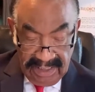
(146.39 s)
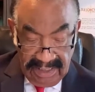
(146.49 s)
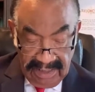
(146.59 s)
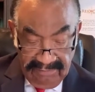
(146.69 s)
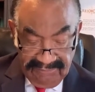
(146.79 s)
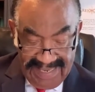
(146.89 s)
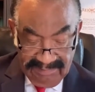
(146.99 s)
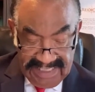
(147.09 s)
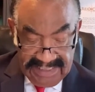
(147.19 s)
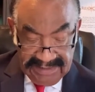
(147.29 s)
uh,
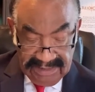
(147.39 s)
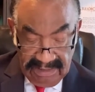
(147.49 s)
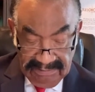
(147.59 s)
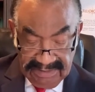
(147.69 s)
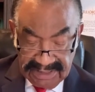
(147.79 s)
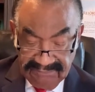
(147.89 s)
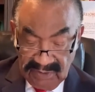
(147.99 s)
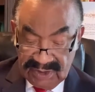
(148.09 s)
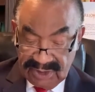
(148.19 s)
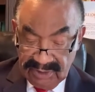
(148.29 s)
family, on this
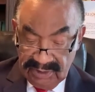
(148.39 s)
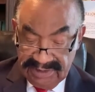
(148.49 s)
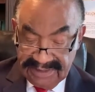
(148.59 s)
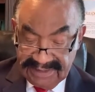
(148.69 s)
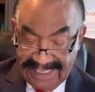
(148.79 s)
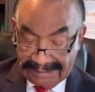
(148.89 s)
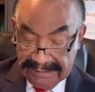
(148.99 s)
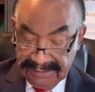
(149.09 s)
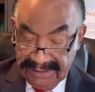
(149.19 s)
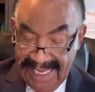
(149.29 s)
virtual
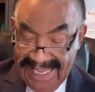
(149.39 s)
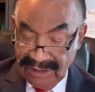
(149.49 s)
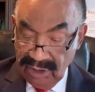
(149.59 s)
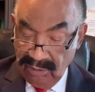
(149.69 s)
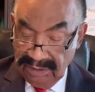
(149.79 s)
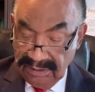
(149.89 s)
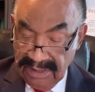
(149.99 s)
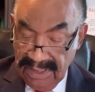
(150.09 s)
second annual